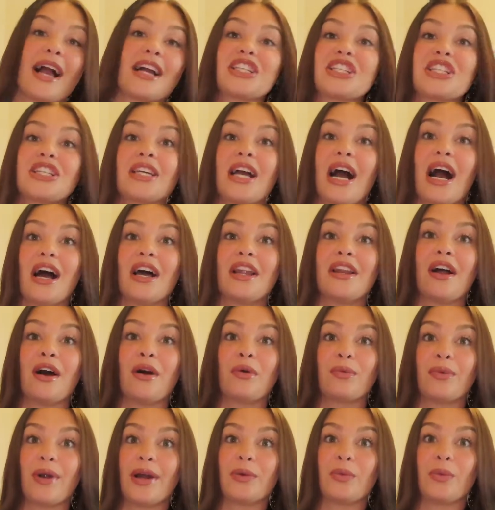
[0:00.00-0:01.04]
actually got a
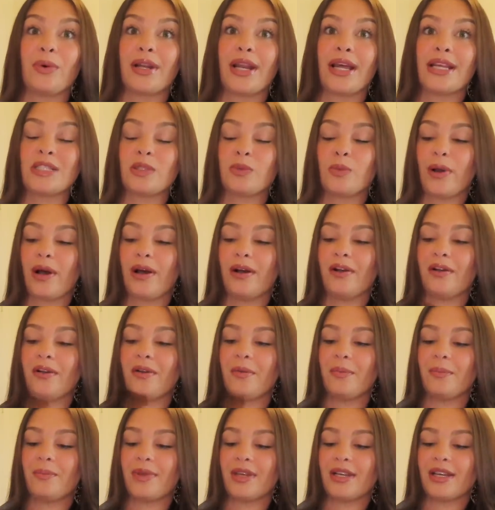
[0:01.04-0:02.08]
red one as
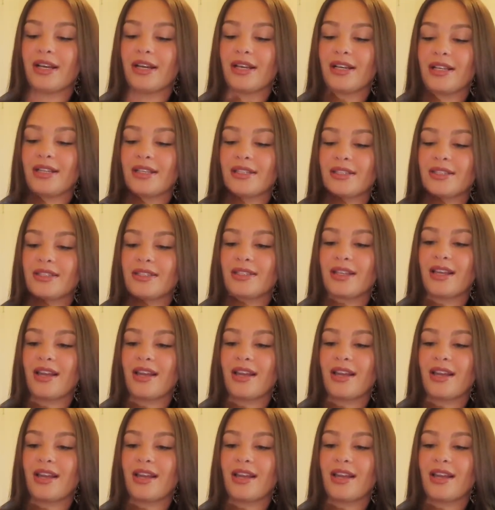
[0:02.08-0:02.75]
well because